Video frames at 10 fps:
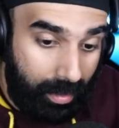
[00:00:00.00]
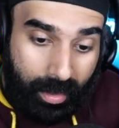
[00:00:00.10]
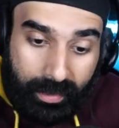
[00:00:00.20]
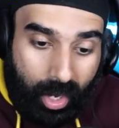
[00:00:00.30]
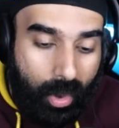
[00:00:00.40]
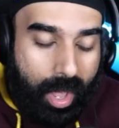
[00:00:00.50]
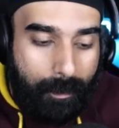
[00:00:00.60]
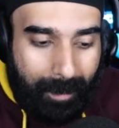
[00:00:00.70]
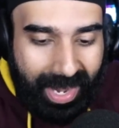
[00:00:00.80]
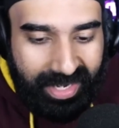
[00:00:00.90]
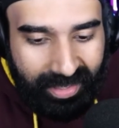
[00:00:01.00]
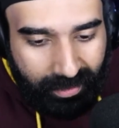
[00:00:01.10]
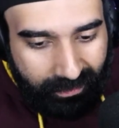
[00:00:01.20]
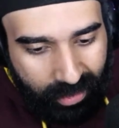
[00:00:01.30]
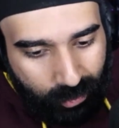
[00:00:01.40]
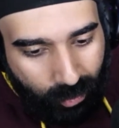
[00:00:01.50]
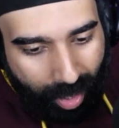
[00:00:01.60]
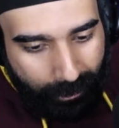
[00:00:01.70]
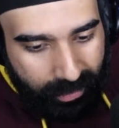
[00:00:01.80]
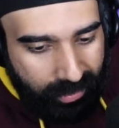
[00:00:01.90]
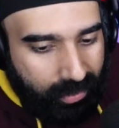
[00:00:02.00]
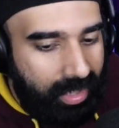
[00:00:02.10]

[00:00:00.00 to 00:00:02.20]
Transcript: There we go. Mandy's now giving you 2 options.